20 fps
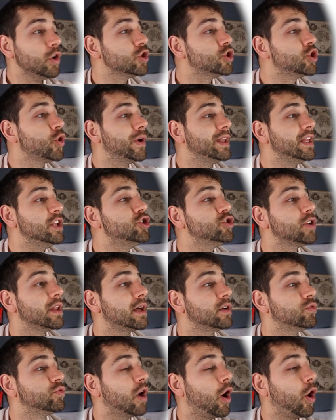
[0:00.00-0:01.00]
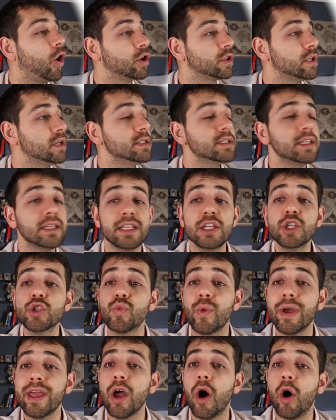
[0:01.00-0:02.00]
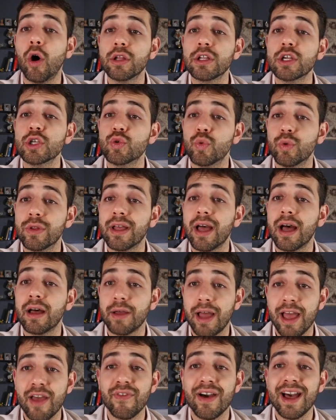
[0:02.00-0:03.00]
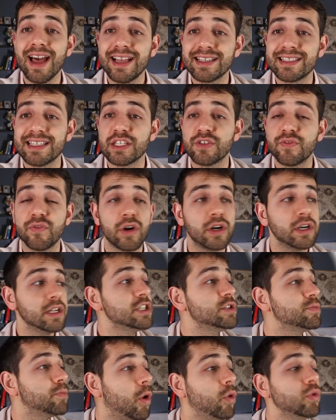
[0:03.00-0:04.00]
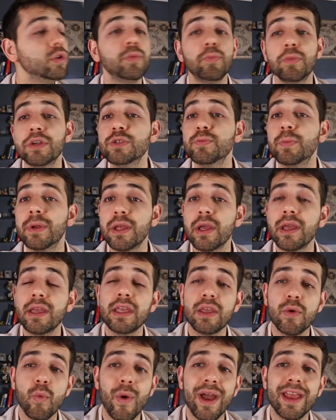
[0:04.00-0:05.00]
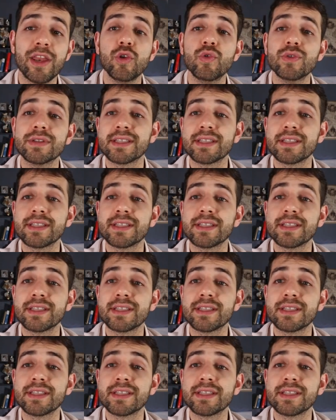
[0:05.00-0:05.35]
So I need to allow the others. In this way, others will have access for this mount, principally when you